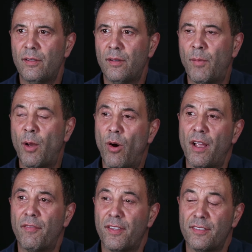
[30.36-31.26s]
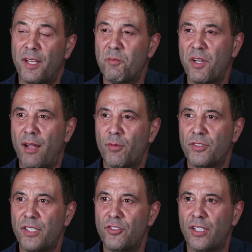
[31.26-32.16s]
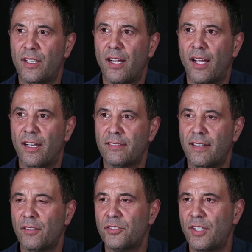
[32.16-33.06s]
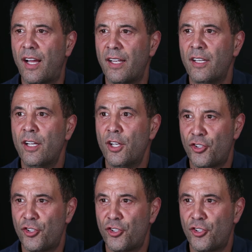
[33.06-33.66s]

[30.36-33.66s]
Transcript: my wife at the same time was teaching at a South Side